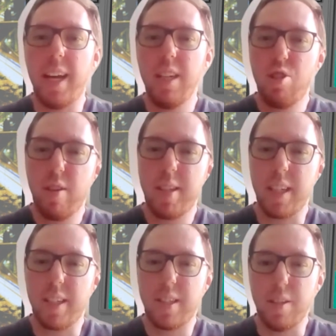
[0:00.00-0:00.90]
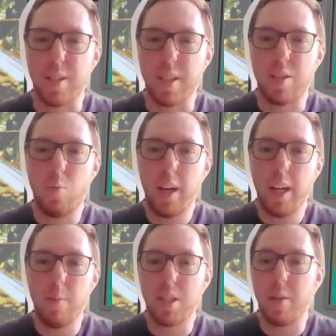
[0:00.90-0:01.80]
interesting excuse as to why
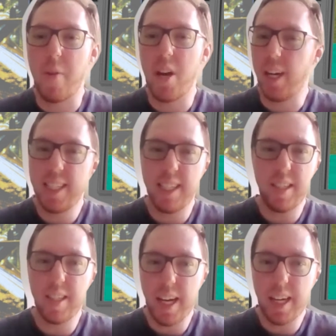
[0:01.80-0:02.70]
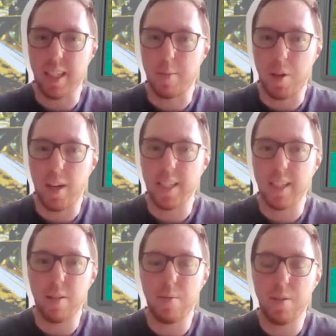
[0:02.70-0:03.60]
he was some 90 seconds behind
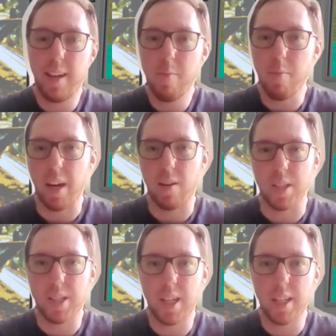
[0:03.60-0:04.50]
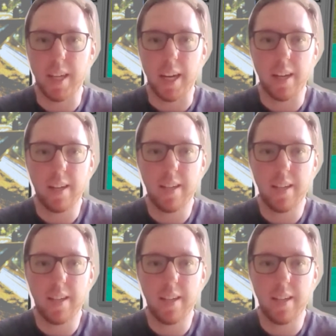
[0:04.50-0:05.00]
his own teammate on Sunday.